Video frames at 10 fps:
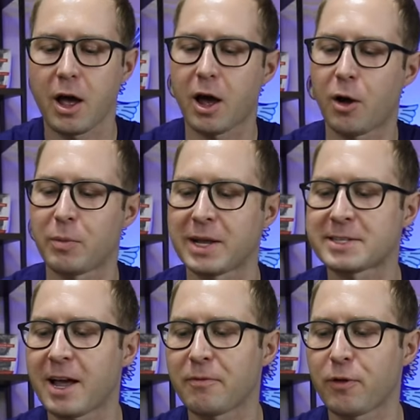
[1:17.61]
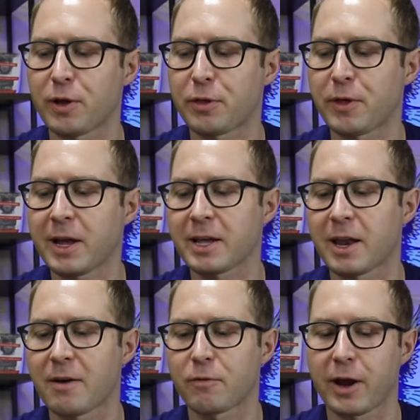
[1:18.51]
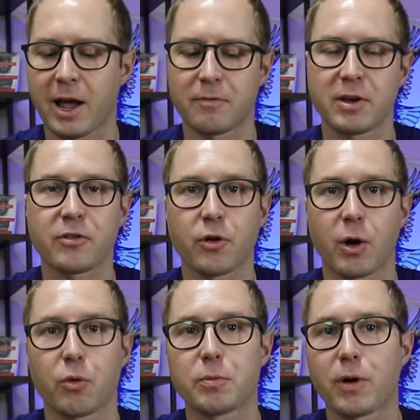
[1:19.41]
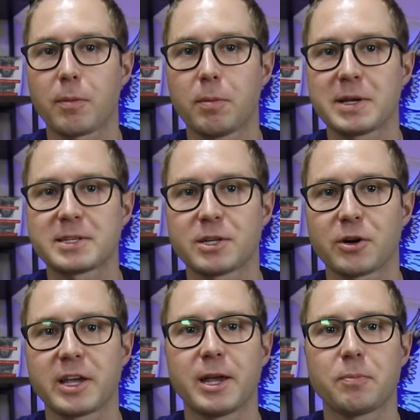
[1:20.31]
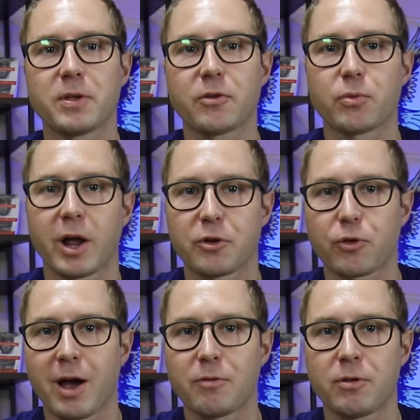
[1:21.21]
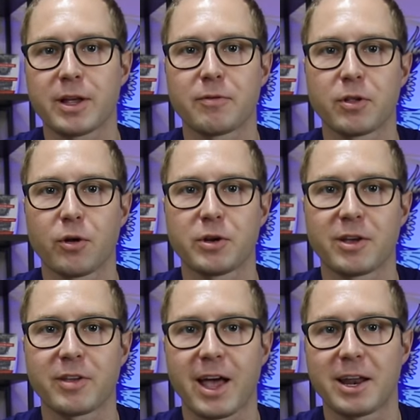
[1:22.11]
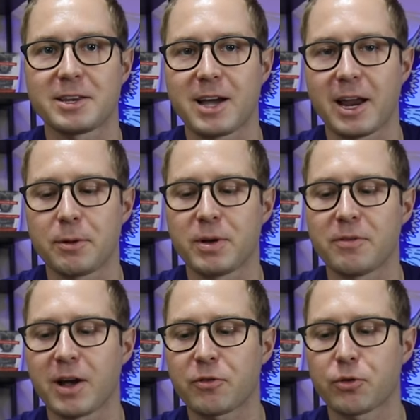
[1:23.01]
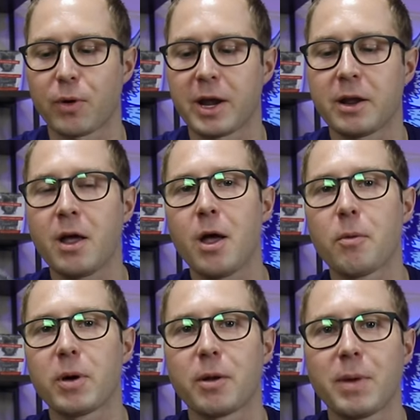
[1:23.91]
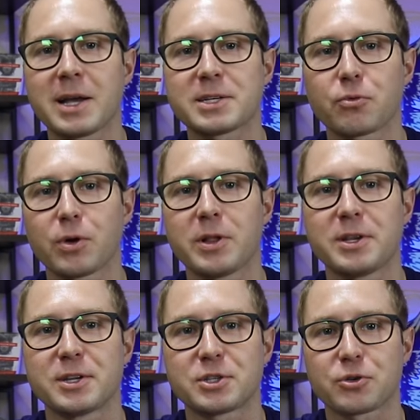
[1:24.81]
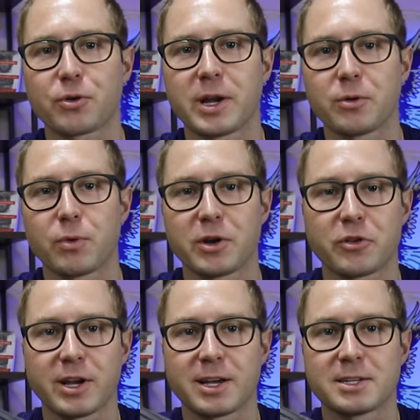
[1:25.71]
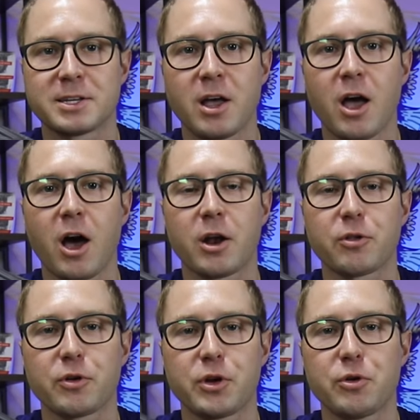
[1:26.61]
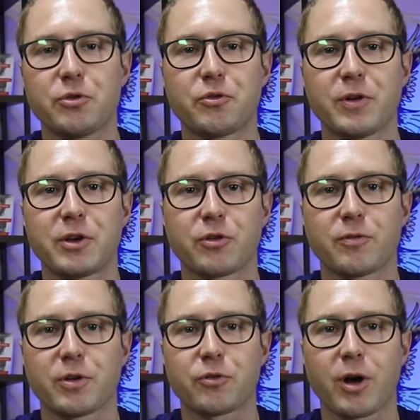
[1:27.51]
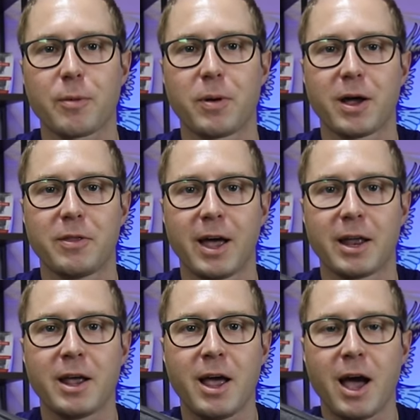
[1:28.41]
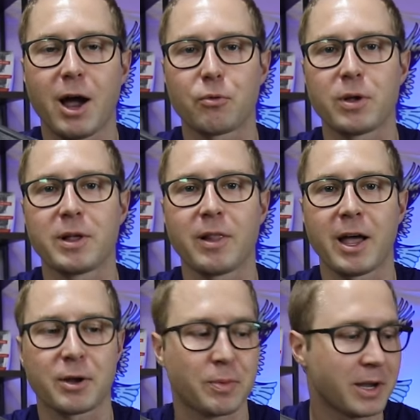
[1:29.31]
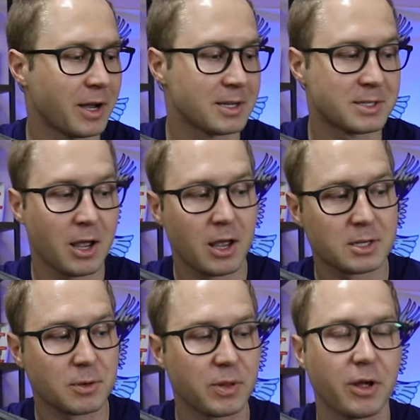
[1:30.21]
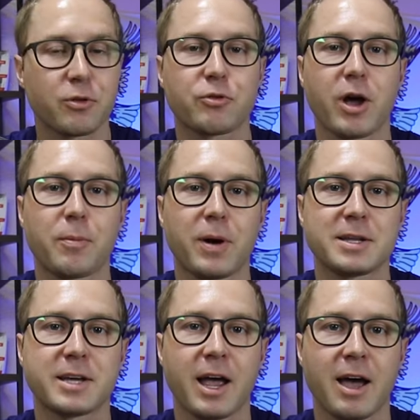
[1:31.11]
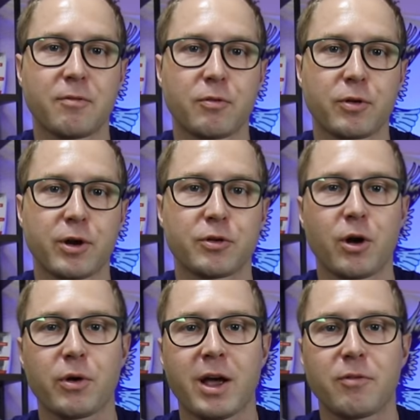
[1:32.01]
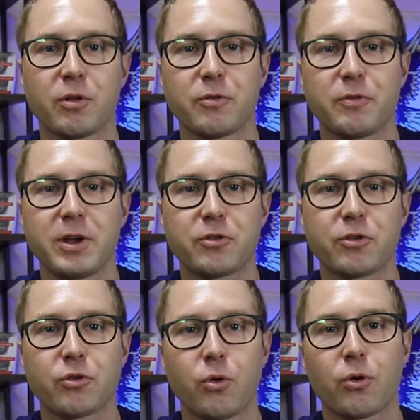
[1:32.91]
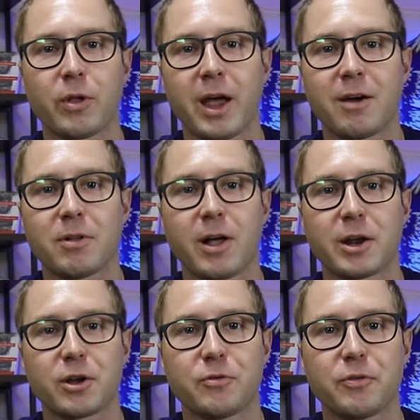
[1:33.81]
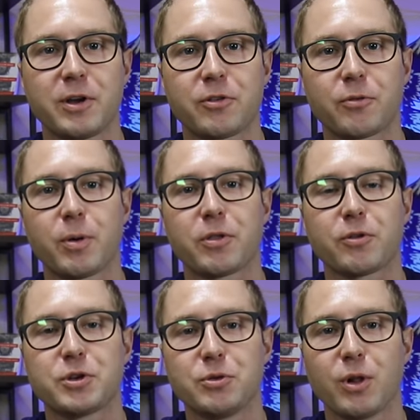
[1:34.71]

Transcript: Um, it's not very thick and not very heavy, so I would probably still keep this when I travel, even though it does add a tiny bit of extra weight, but it makes it really discreet, which is another huge feature of this tripod that I really like, because some of the other tripods I have over here don't have all the features, or they have a lot of good features, but they're too